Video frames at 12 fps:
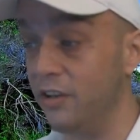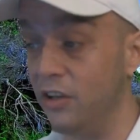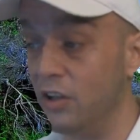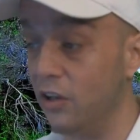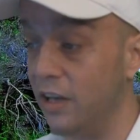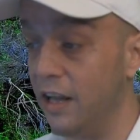You're
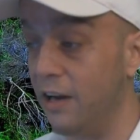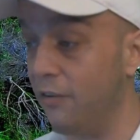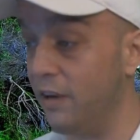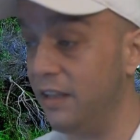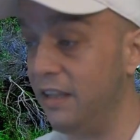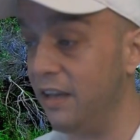looking at it
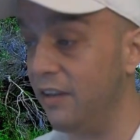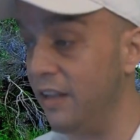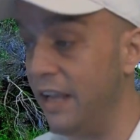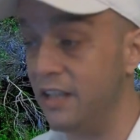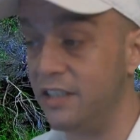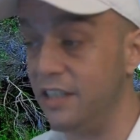right there.
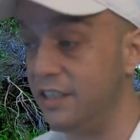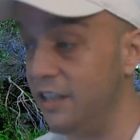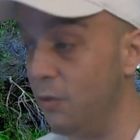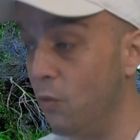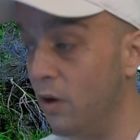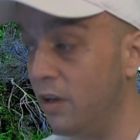The HTC
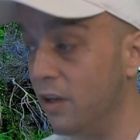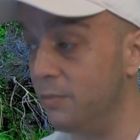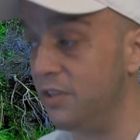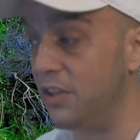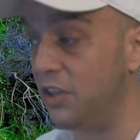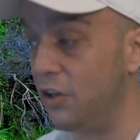One
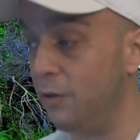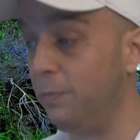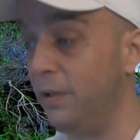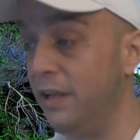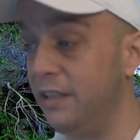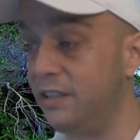comes in third
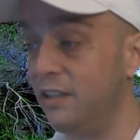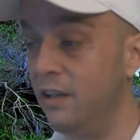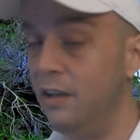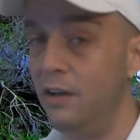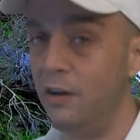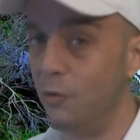place
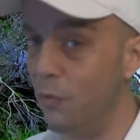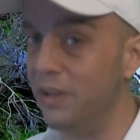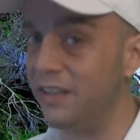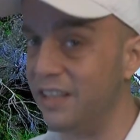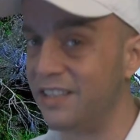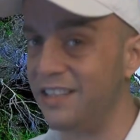
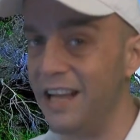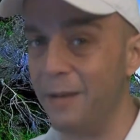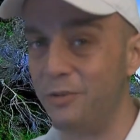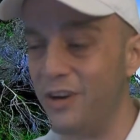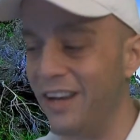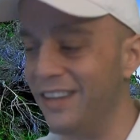with the
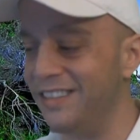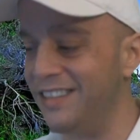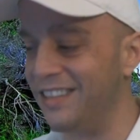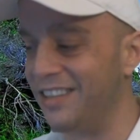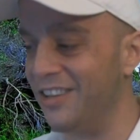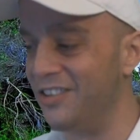Snapdragon
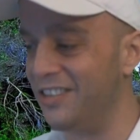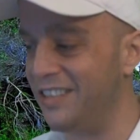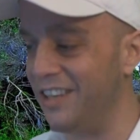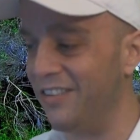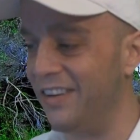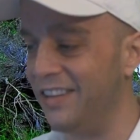600
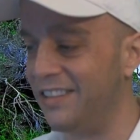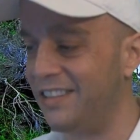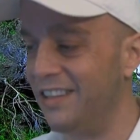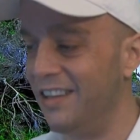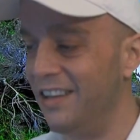series.